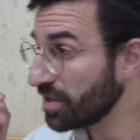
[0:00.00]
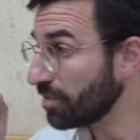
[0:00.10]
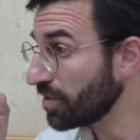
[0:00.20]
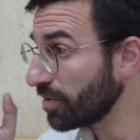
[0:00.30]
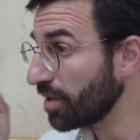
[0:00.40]

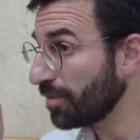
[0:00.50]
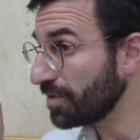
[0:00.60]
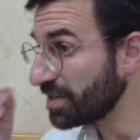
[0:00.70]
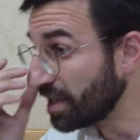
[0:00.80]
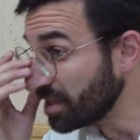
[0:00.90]
Number 3
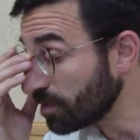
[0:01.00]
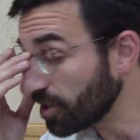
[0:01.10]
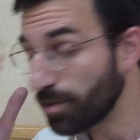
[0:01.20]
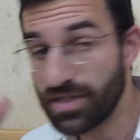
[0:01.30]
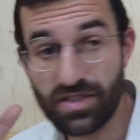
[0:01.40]
represents
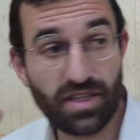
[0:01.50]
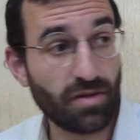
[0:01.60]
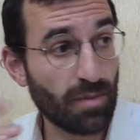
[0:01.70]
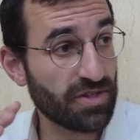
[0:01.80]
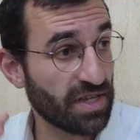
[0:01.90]
multiplicity,
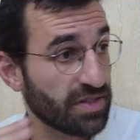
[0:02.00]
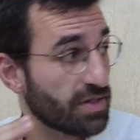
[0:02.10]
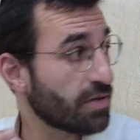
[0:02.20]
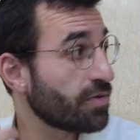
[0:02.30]
represents